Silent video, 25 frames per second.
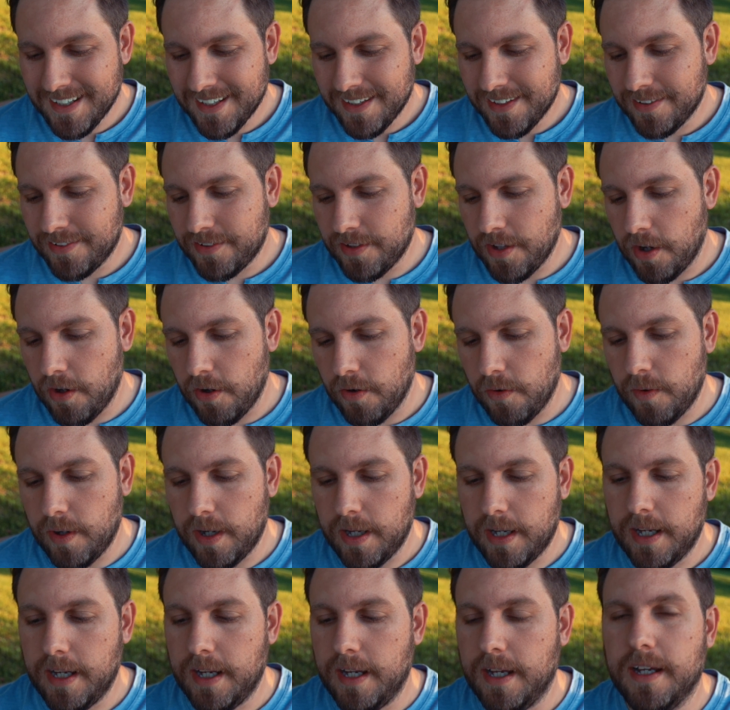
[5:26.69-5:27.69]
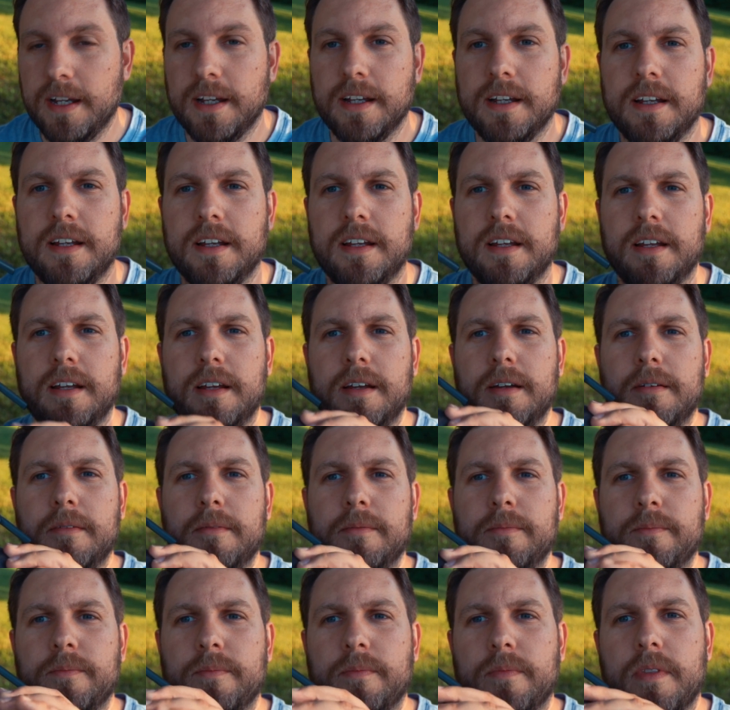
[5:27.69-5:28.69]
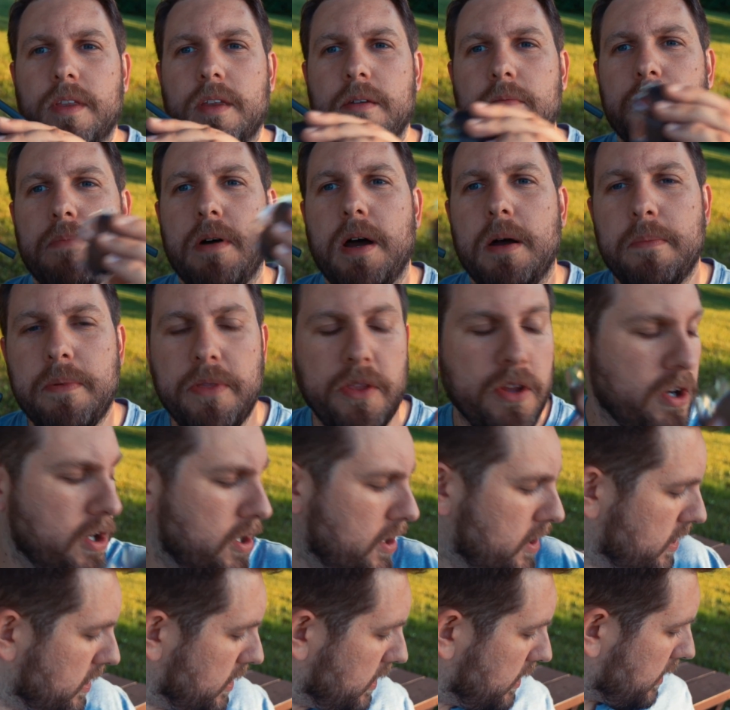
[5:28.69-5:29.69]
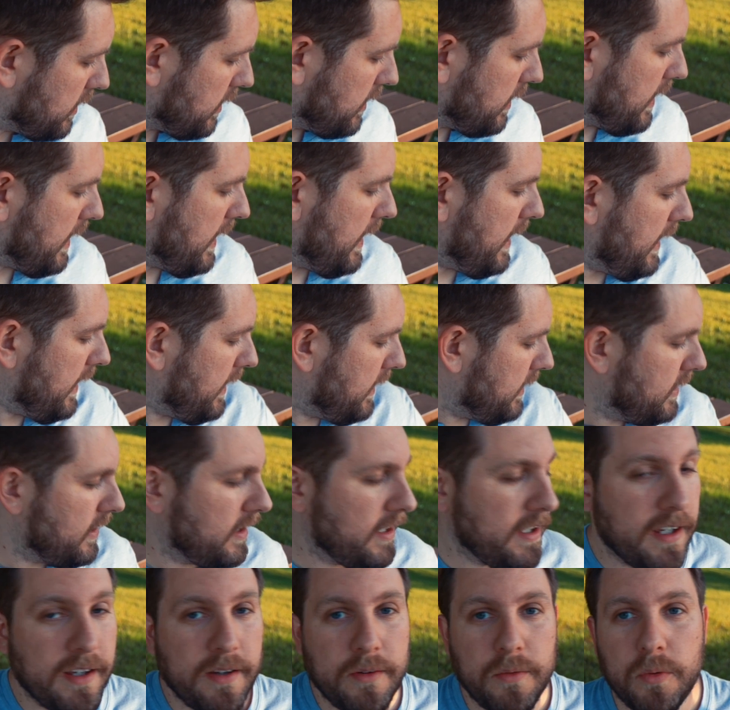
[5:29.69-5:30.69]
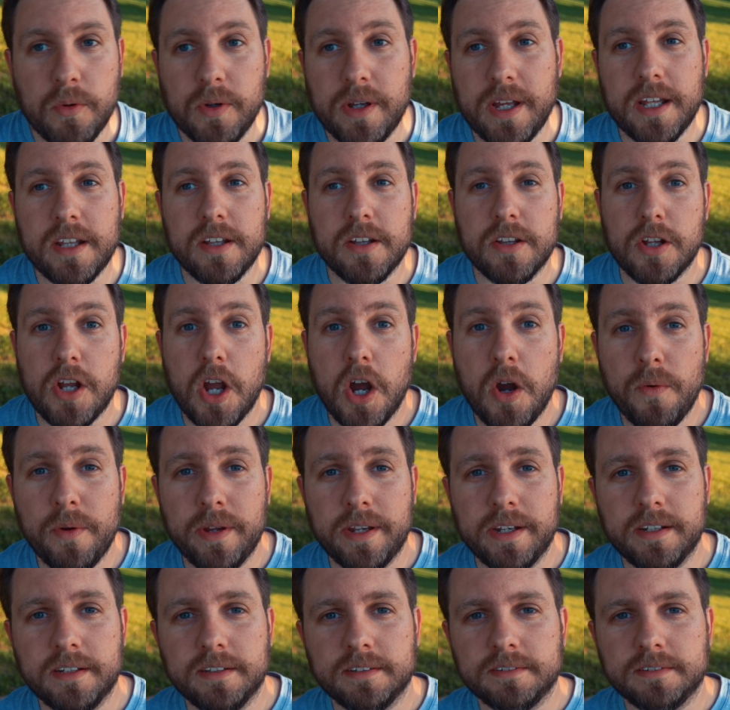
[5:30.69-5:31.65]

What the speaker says: So pop in the hood and we'll get going.